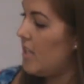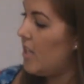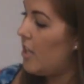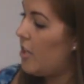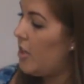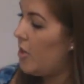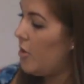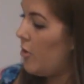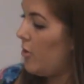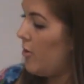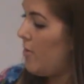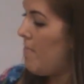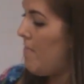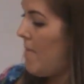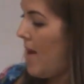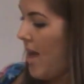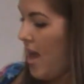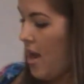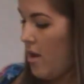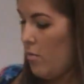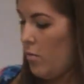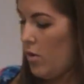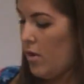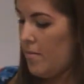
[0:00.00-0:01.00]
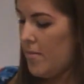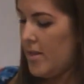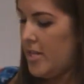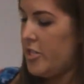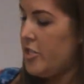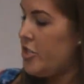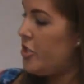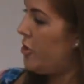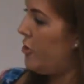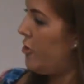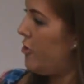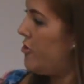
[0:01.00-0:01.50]
include men,
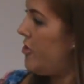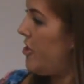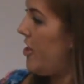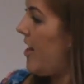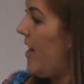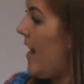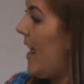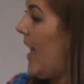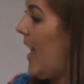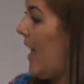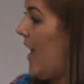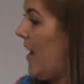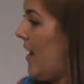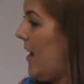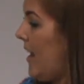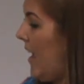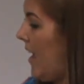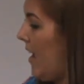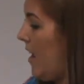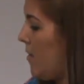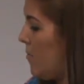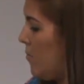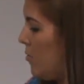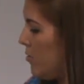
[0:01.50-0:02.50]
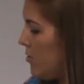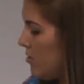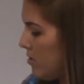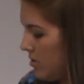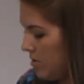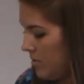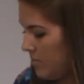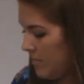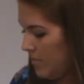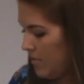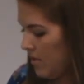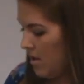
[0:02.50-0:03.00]
women, children, and
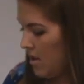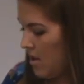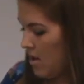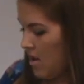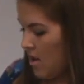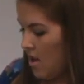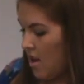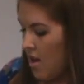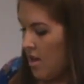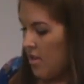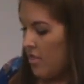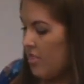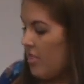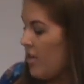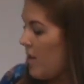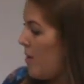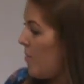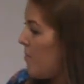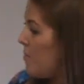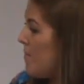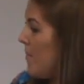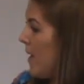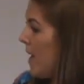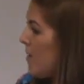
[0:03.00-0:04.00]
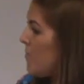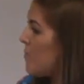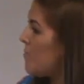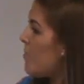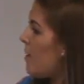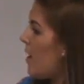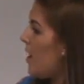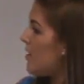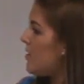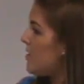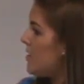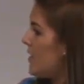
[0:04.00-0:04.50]
animals. The main
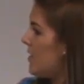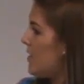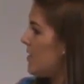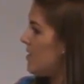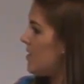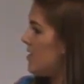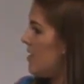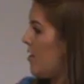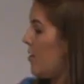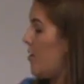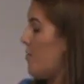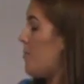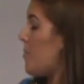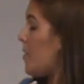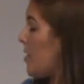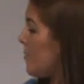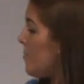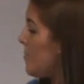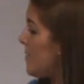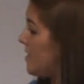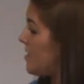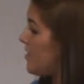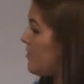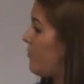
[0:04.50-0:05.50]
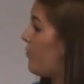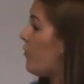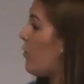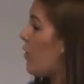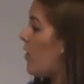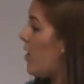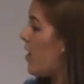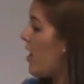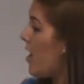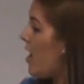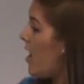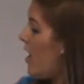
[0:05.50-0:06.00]
purpose
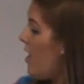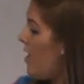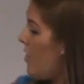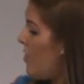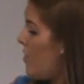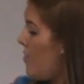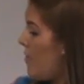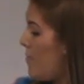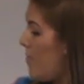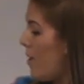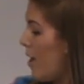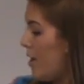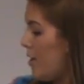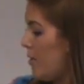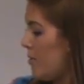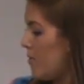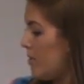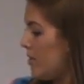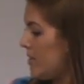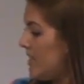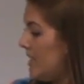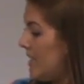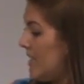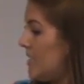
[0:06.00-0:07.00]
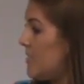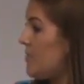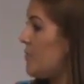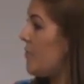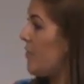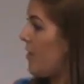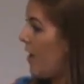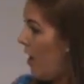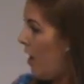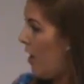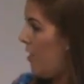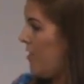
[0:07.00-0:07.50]
for the Body Worlds is
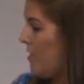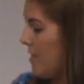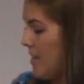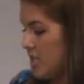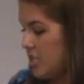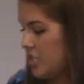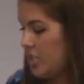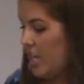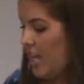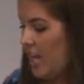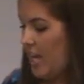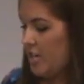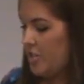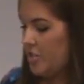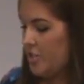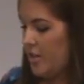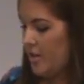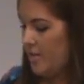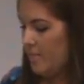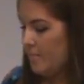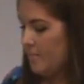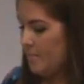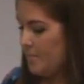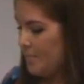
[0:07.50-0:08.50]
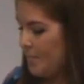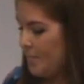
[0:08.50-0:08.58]
for health education.